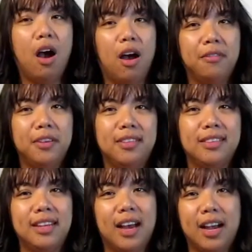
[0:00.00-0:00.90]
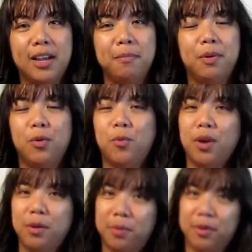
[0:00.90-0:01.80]
Obviously I am but
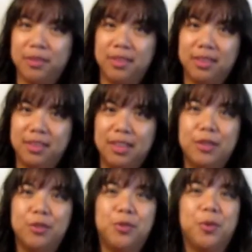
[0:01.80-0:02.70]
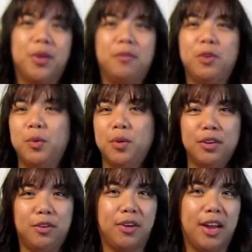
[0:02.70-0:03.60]
one person, so if you were
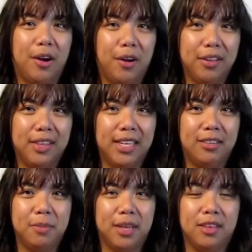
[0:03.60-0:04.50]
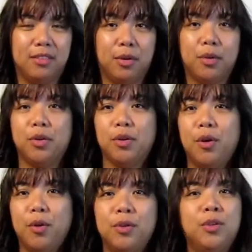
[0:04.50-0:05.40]
to try all of these methods on your
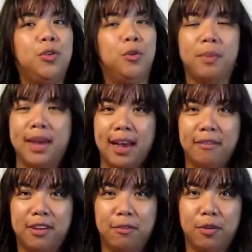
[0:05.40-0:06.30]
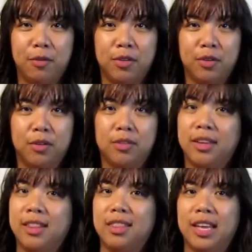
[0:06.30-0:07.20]
own, you may have different results
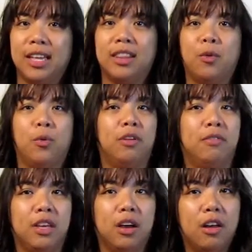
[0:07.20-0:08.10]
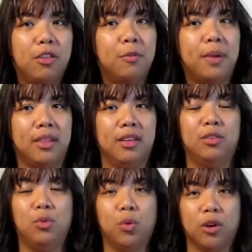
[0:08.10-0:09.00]
and think that one of the other
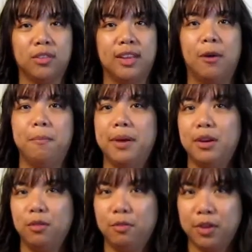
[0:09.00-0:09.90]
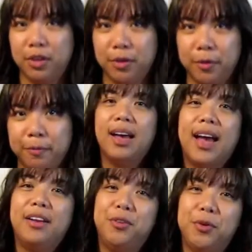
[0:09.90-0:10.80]
methods works out better for you.
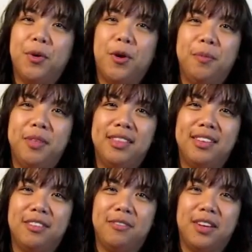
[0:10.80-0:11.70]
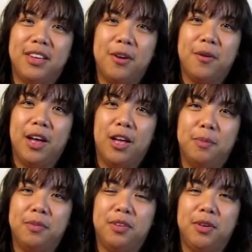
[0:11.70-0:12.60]
I do hope that this video
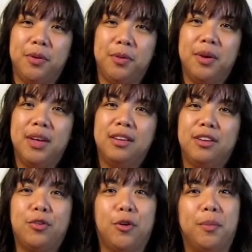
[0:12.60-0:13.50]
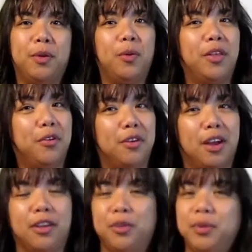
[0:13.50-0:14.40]
helps you determine whether or
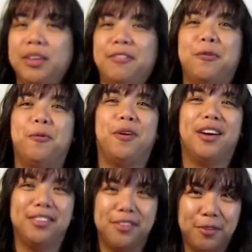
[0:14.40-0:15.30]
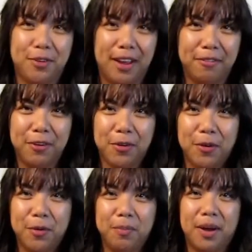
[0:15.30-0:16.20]
not you even want to draft your
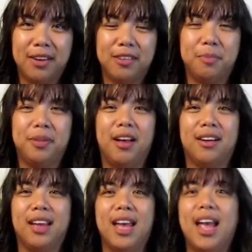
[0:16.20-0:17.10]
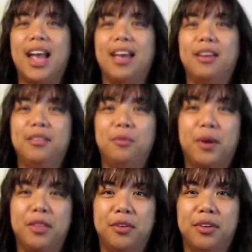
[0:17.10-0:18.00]
own bodice block and
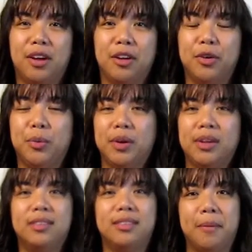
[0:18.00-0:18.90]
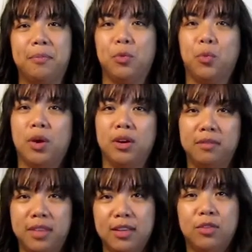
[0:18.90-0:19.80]
whether or not you want to attempt one
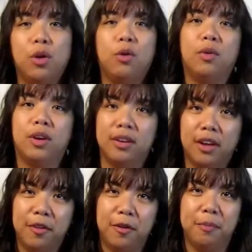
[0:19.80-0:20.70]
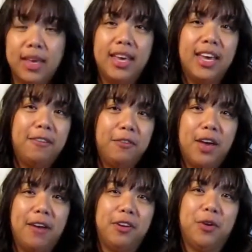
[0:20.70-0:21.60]
of these over another. If you
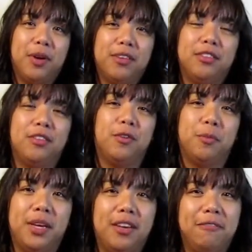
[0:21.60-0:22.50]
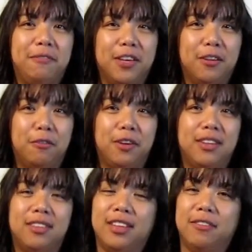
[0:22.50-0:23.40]
have any questions for me, feel
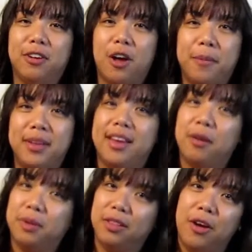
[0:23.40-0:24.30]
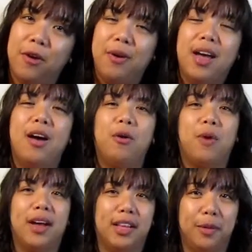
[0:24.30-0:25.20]
free to leave a comment down below.
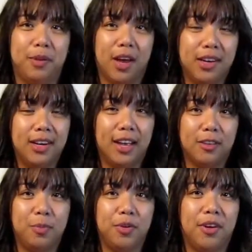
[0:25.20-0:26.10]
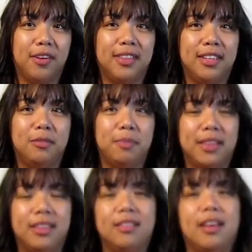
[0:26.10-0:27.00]
While I'm not an expert on these
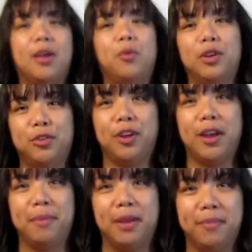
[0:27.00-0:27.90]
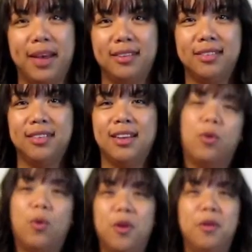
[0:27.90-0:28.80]
methods, I will try my best.
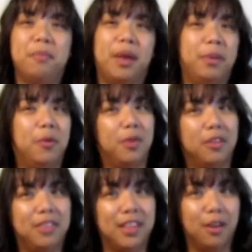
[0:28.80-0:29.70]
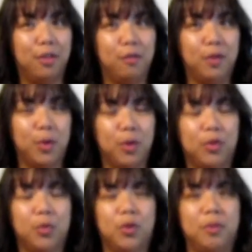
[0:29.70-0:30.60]
Or maybe one of the other
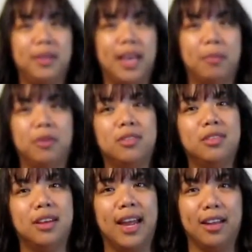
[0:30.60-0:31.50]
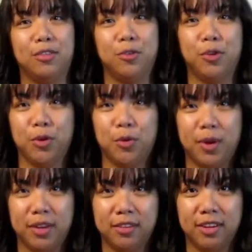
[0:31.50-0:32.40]
viewers will be able to answer your
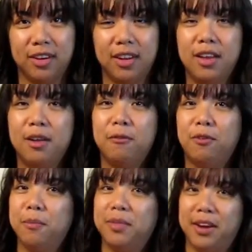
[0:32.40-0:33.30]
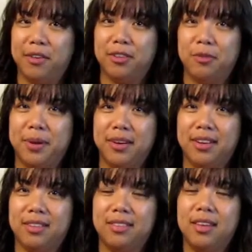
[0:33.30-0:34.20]
question from their
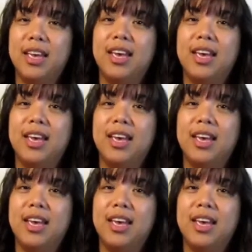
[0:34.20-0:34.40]
experience.